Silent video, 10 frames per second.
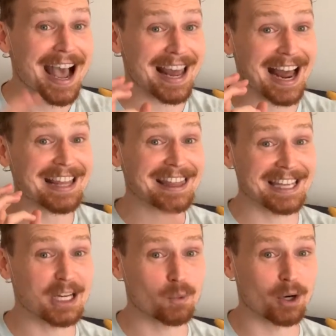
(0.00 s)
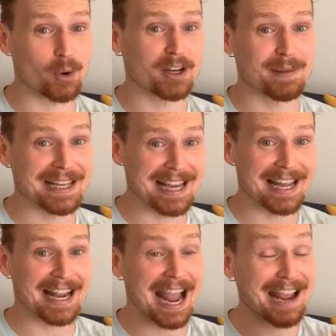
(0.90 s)
and I think we're going to be
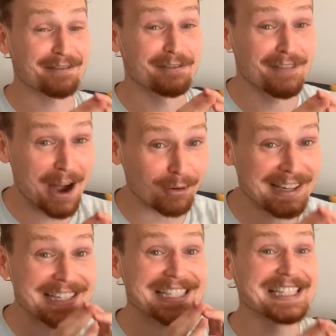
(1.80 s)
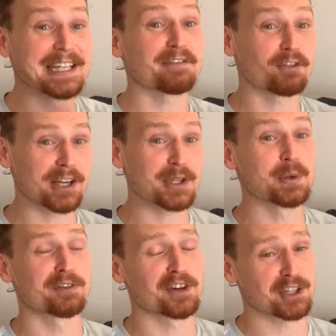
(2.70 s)
getting a very different
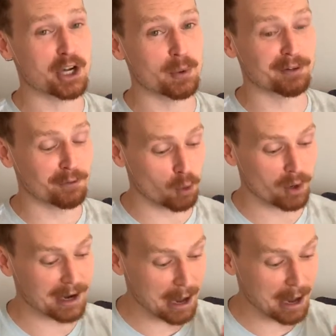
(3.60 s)
universe going forward.